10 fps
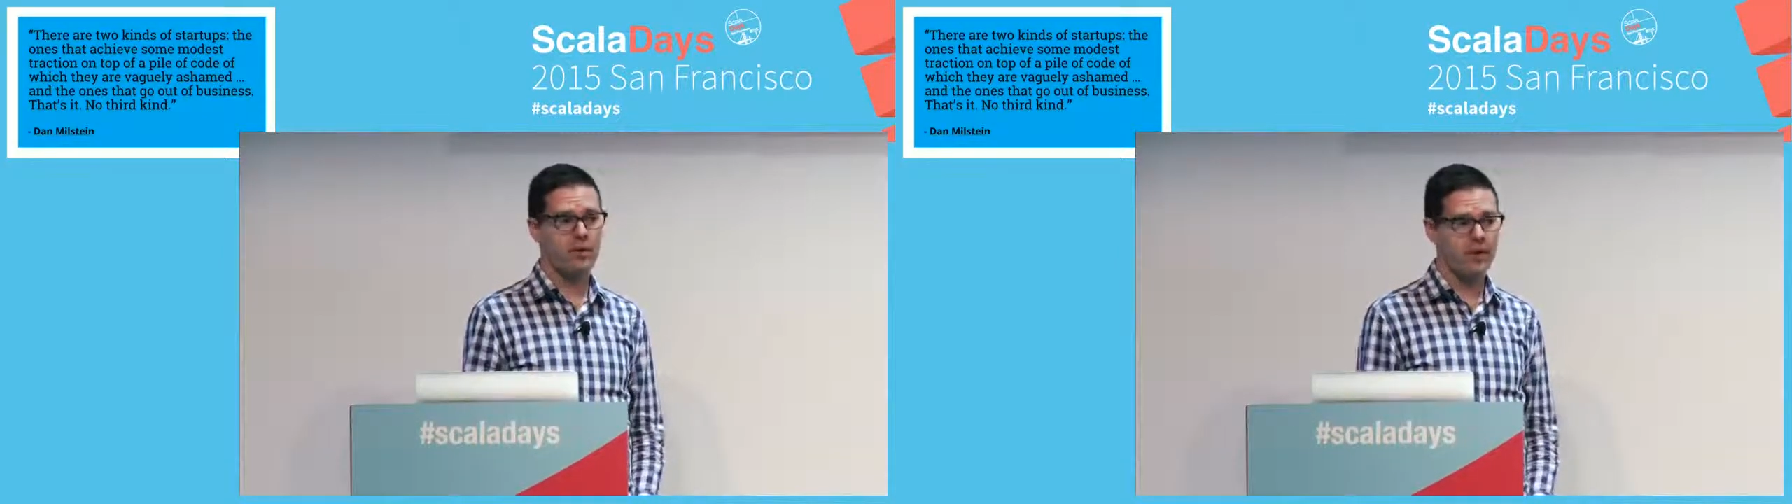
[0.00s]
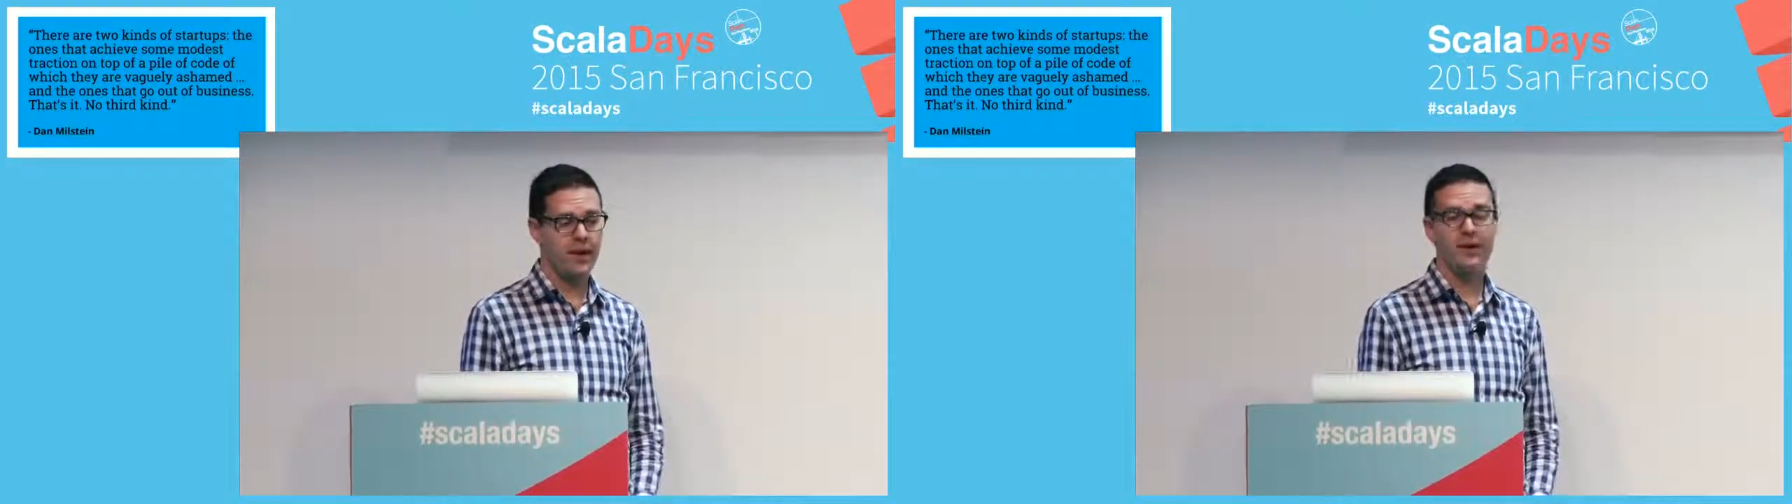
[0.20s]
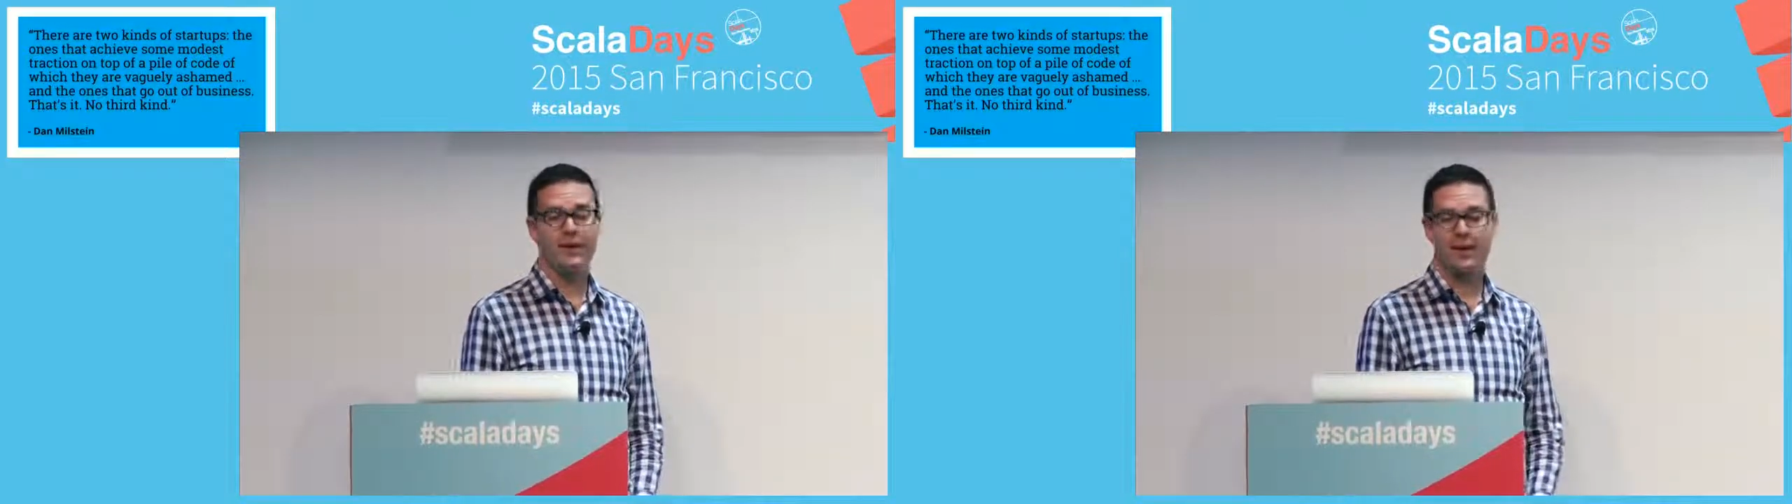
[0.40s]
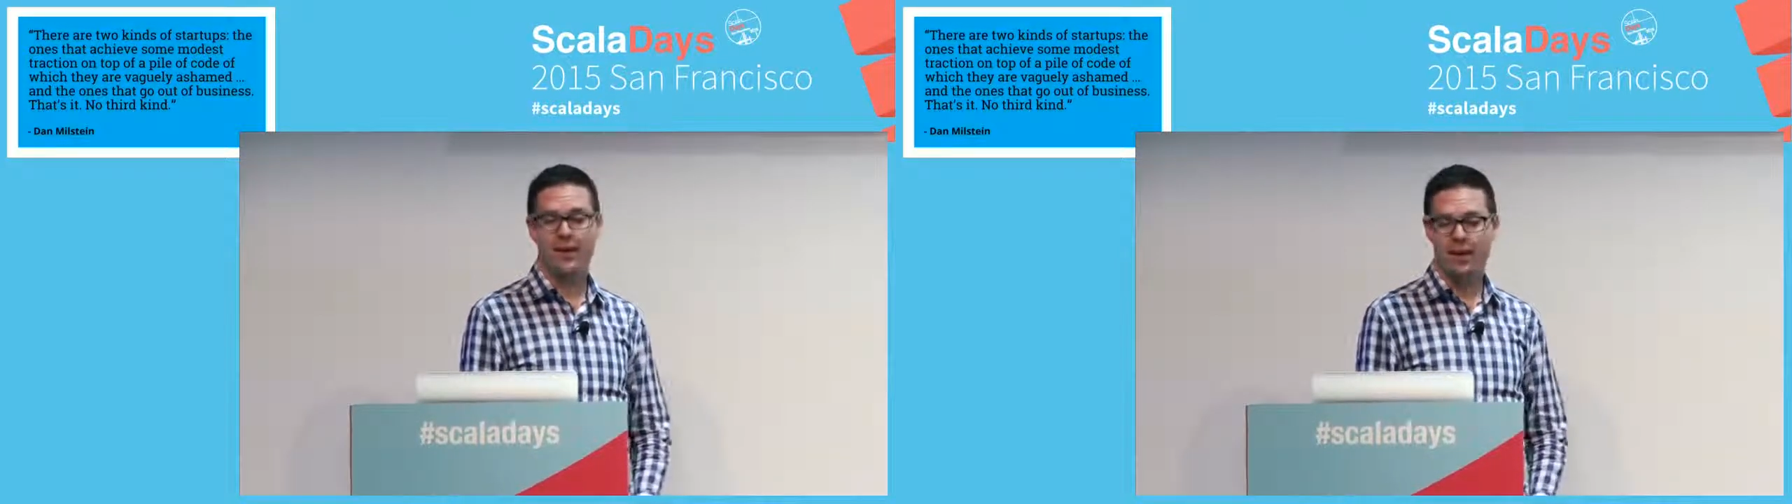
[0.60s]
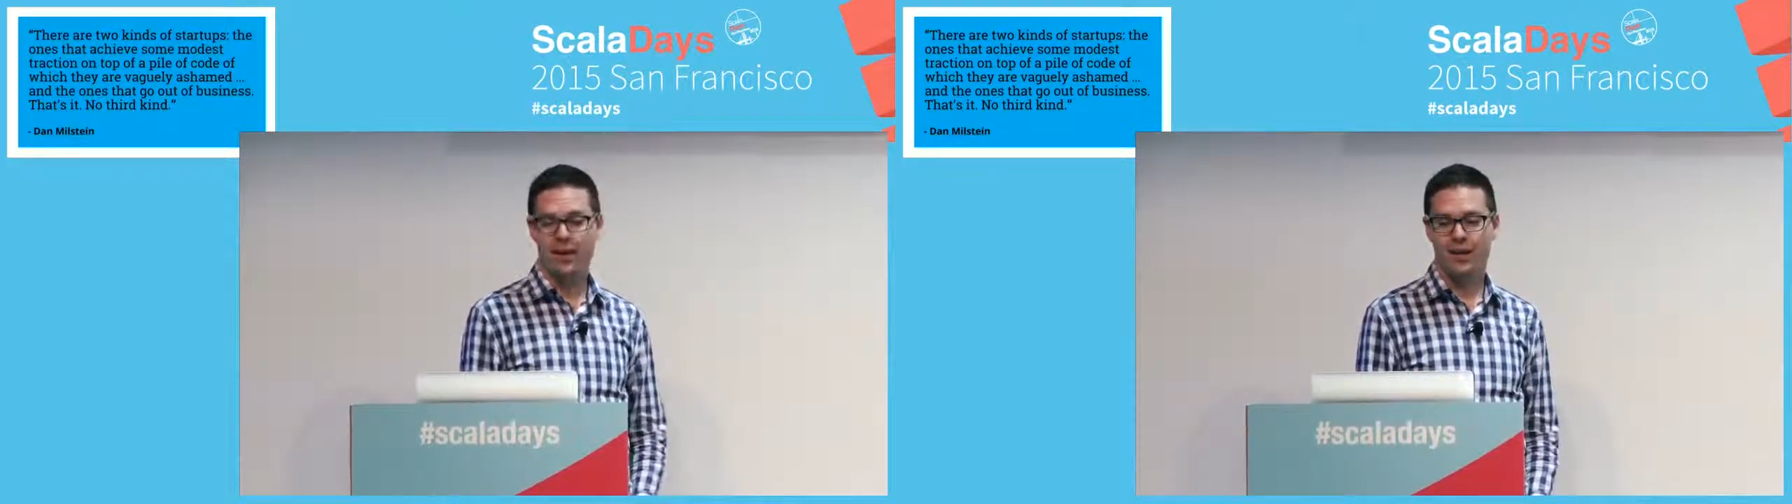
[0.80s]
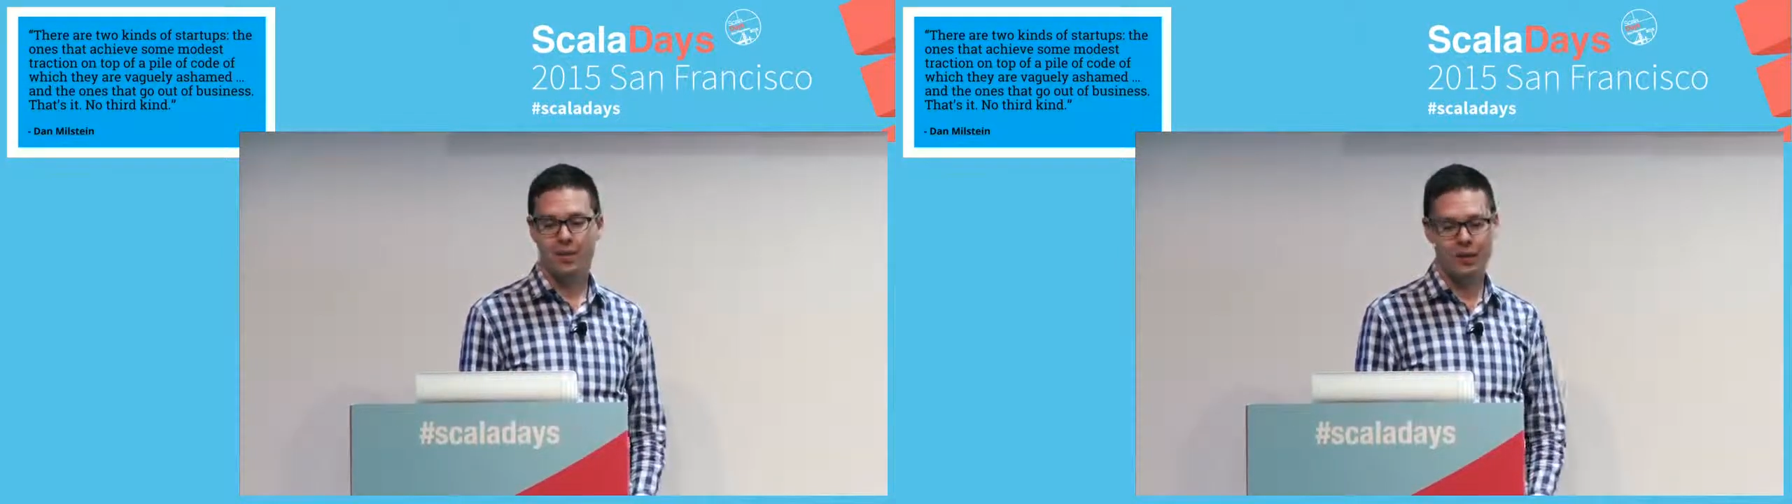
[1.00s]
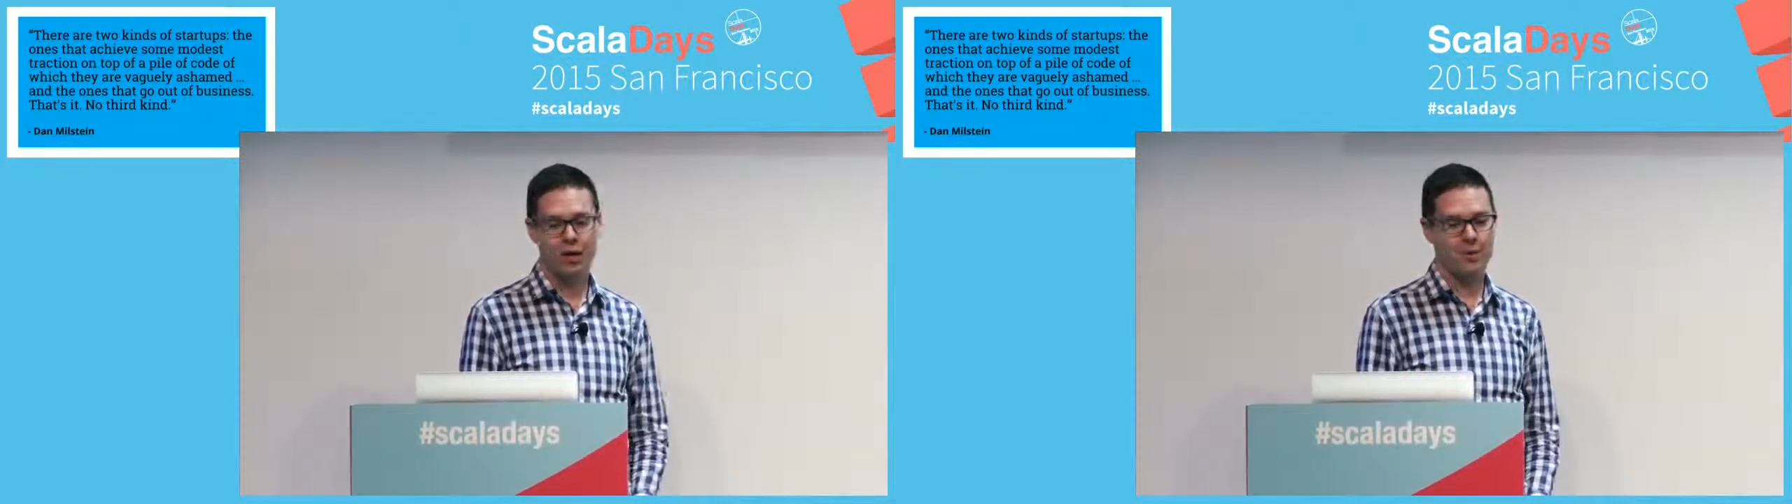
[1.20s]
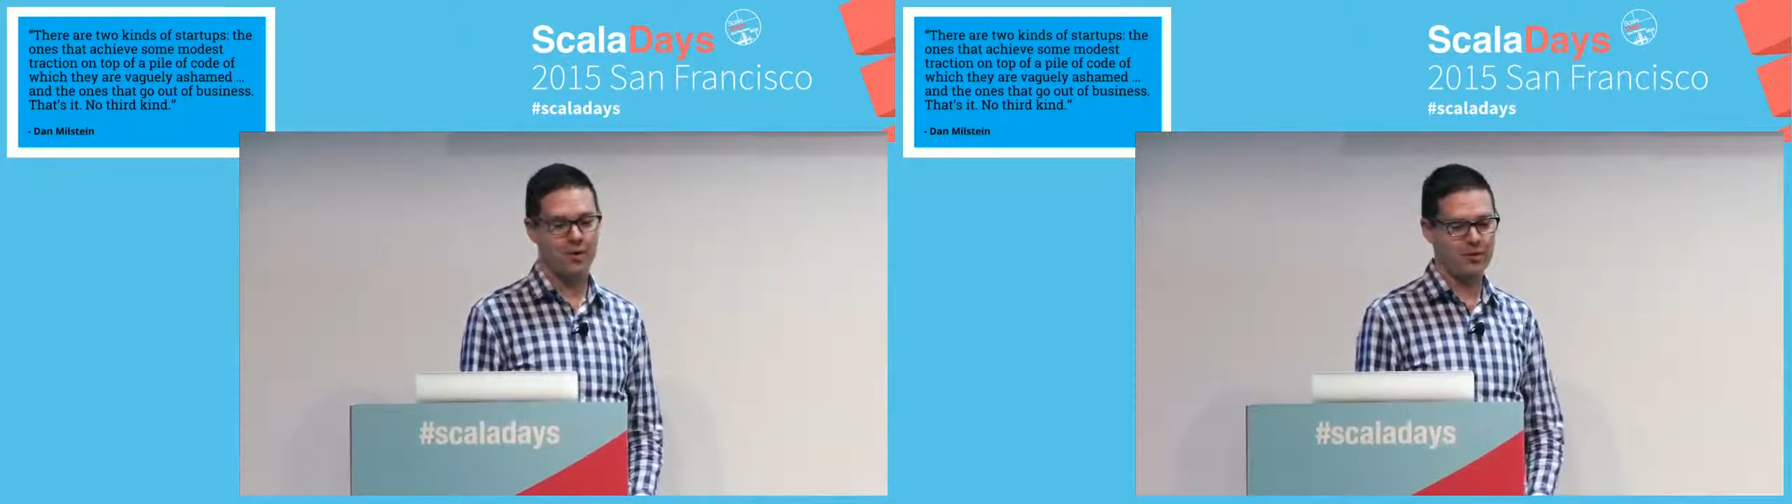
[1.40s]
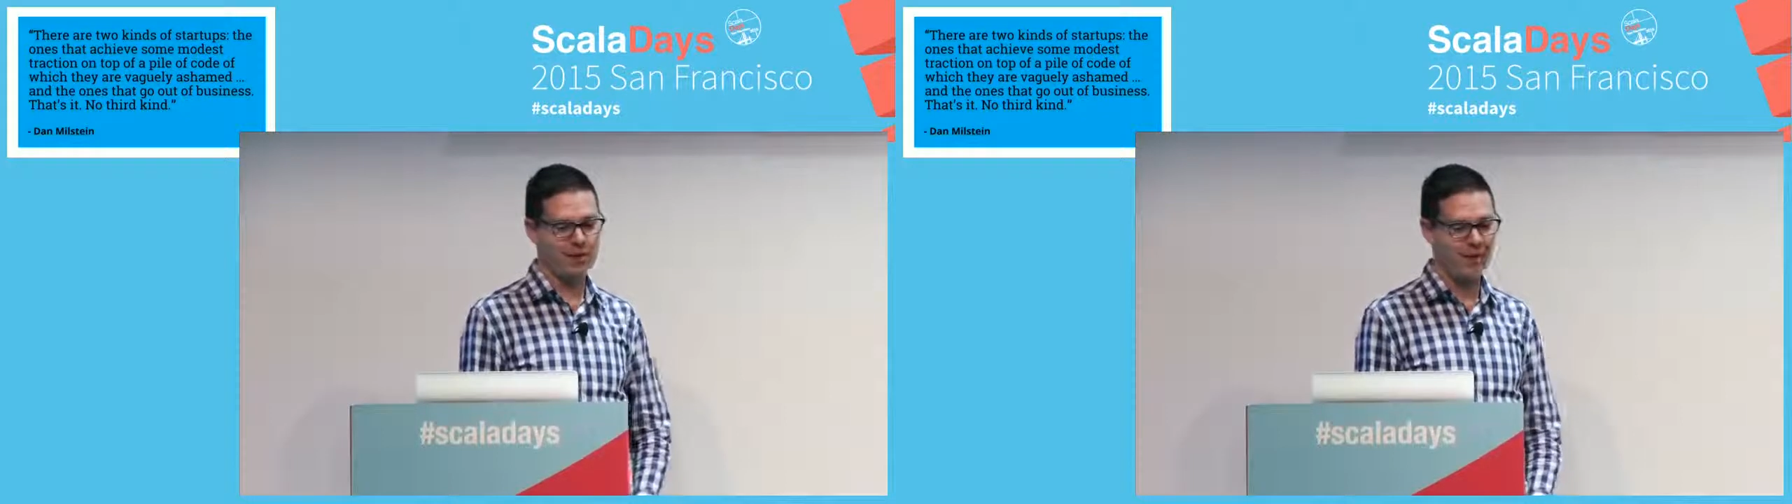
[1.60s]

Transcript: vaguely ashamed of.